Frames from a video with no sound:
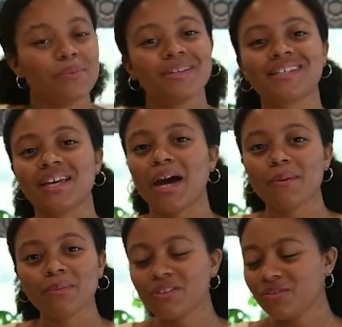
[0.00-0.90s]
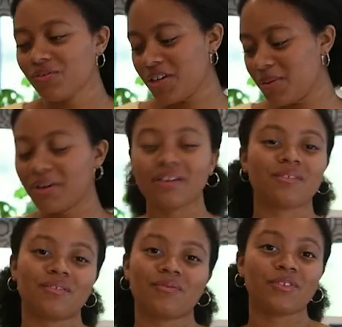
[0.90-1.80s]
because I'm gluten-free,
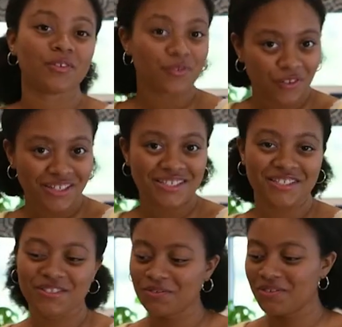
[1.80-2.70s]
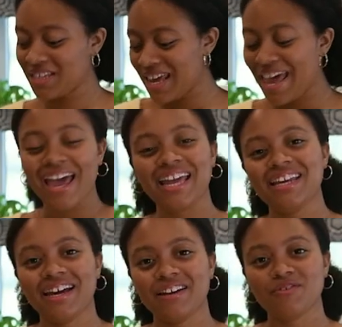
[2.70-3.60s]
but feel free to use any
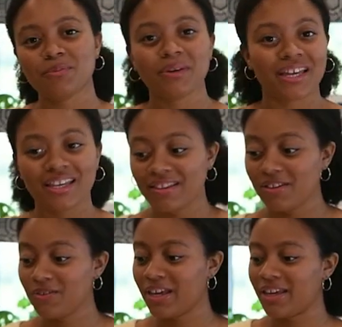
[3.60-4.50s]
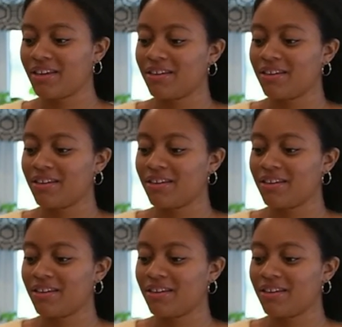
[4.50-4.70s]
kind of spaghetti that you like.